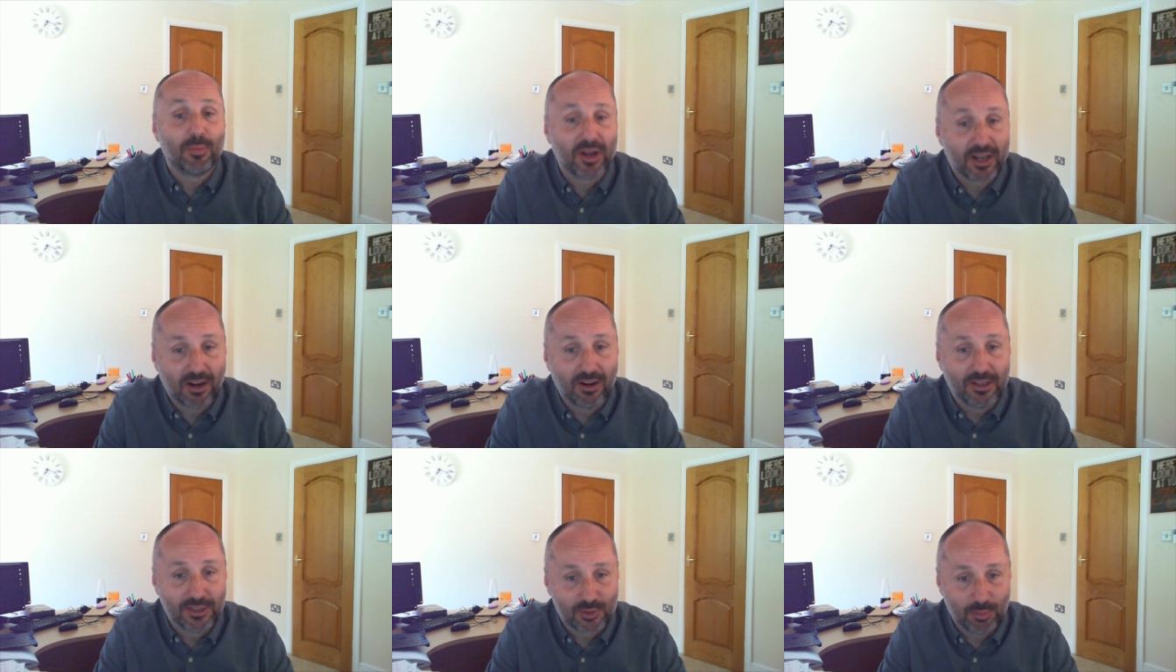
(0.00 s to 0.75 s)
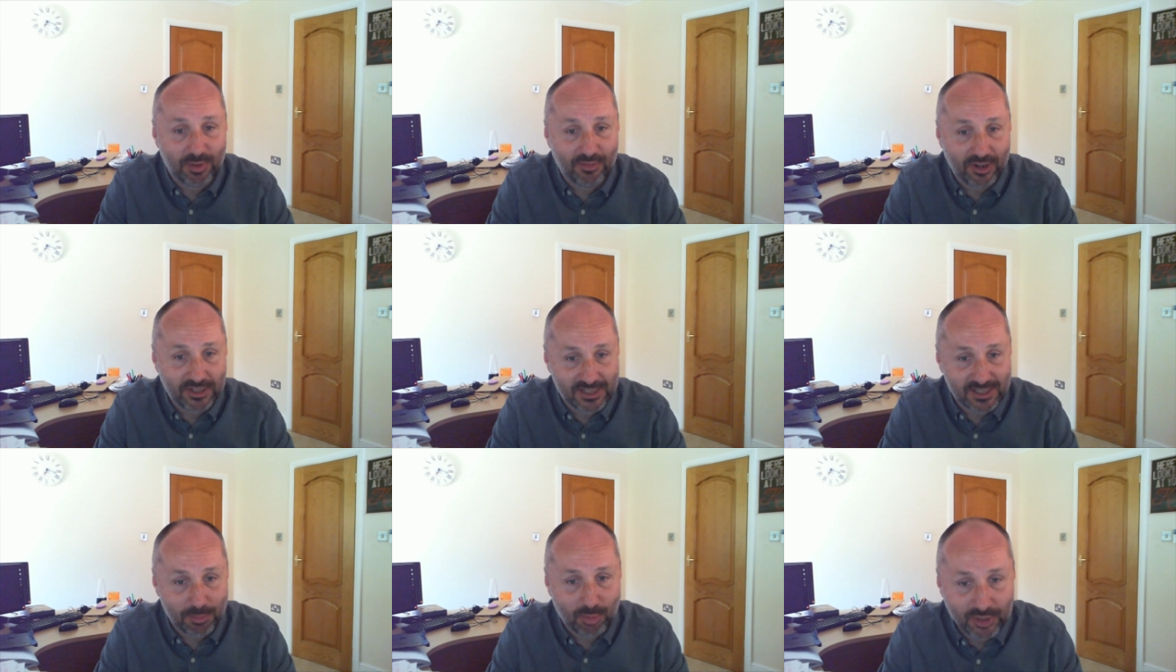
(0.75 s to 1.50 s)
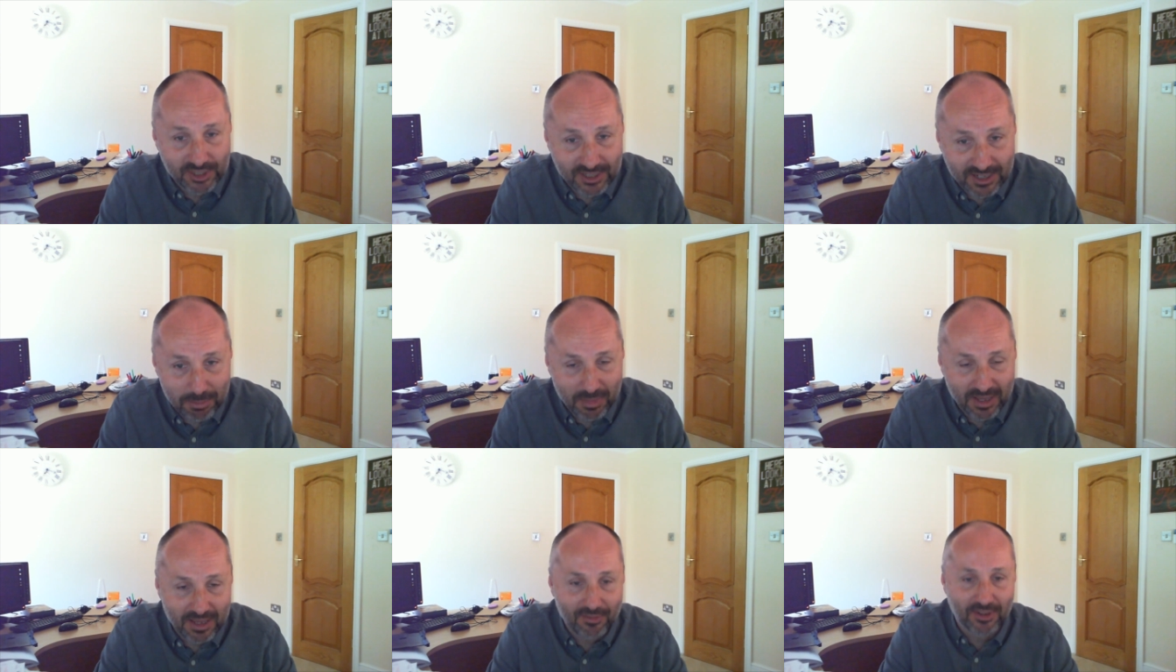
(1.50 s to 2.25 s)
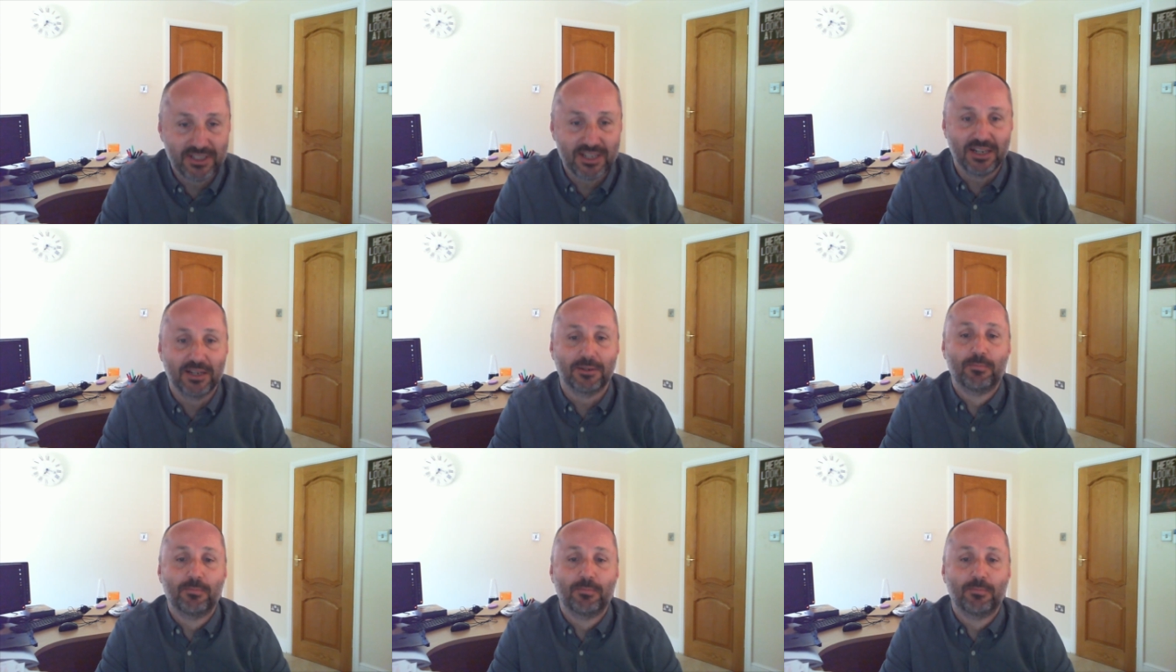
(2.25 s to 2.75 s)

my clients would be very disappointed in me if I didn't.